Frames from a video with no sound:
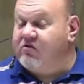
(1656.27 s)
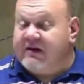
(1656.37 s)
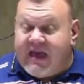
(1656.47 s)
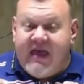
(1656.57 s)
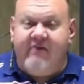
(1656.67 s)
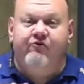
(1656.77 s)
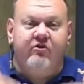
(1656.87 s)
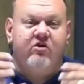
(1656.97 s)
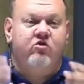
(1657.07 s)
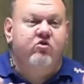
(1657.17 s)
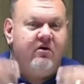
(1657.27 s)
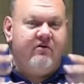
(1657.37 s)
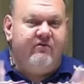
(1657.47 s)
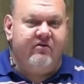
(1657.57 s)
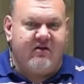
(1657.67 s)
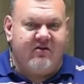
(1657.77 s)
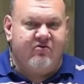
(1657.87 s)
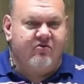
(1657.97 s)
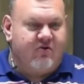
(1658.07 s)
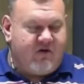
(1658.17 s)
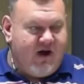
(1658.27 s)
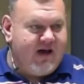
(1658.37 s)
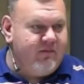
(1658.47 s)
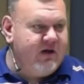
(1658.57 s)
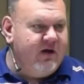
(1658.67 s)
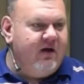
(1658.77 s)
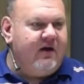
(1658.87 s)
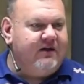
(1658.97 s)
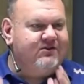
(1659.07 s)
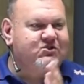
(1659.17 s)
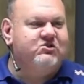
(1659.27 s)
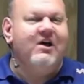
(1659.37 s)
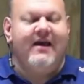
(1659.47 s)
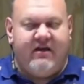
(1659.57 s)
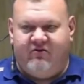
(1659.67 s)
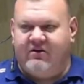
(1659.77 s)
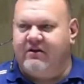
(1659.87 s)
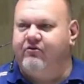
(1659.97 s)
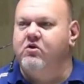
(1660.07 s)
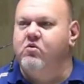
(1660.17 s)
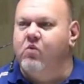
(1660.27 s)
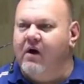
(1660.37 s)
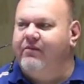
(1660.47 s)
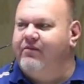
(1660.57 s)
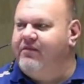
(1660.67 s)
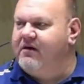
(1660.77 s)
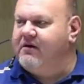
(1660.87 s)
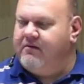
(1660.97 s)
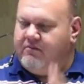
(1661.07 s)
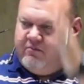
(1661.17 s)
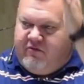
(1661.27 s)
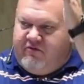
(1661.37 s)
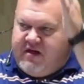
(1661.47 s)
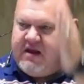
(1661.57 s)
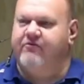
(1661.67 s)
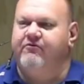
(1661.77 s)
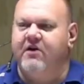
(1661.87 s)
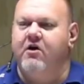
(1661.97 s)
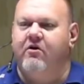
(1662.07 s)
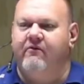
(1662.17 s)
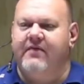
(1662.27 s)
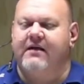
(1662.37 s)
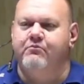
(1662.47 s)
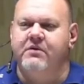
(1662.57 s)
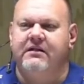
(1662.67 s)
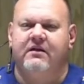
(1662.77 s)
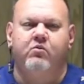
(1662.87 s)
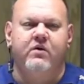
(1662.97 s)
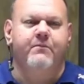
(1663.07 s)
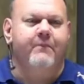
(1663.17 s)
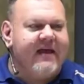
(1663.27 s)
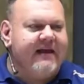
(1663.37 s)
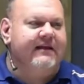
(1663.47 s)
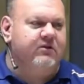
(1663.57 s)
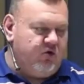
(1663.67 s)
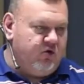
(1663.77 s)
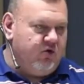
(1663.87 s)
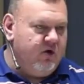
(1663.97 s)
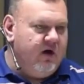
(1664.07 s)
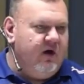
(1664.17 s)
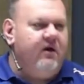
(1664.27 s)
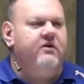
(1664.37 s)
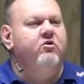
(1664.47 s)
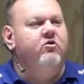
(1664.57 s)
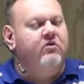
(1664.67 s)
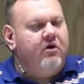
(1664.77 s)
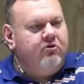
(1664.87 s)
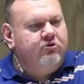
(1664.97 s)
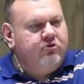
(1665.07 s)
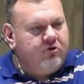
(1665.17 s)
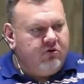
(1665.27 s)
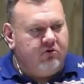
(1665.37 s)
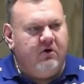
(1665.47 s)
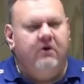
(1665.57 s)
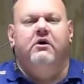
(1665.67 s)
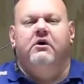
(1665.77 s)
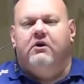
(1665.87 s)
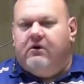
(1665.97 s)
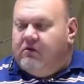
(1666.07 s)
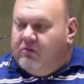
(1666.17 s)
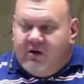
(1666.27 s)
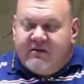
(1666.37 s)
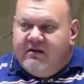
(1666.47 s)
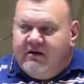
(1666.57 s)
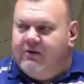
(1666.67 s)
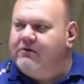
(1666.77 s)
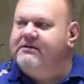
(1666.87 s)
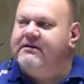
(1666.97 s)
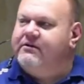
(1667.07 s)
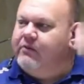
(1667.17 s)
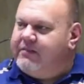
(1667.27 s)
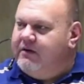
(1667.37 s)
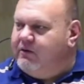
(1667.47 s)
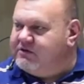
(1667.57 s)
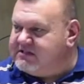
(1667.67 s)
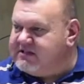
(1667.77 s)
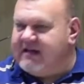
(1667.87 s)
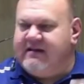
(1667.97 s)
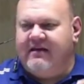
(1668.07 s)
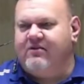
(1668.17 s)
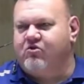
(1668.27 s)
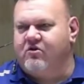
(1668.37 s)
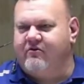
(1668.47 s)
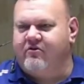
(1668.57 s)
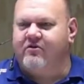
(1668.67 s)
And every service is scribed, it's saved, and if you want the prophetic flow of that meeting, we mail it to you. And you can go through what the Lord did and what the Lord said in that service.